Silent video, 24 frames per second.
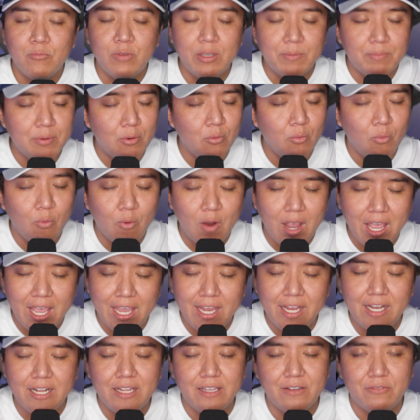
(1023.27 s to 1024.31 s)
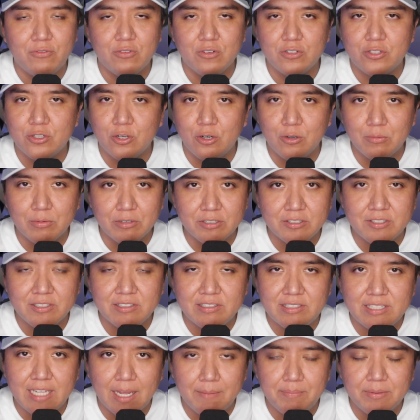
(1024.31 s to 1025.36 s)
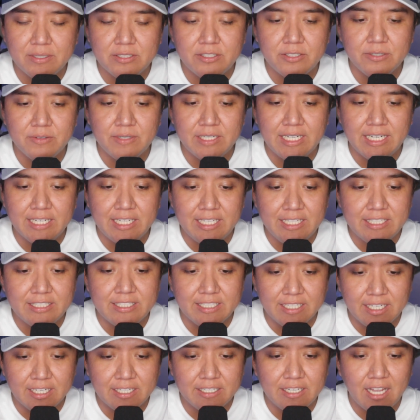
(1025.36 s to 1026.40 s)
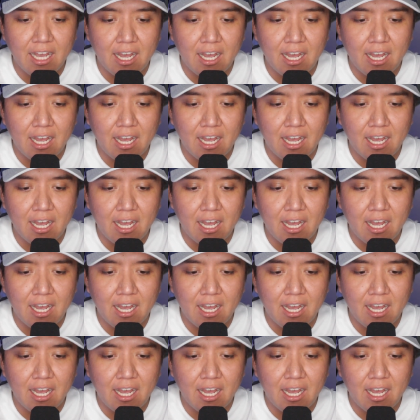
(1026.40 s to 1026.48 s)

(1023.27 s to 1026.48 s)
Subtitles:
We've been waiting for Tolbert to step into it, and he did.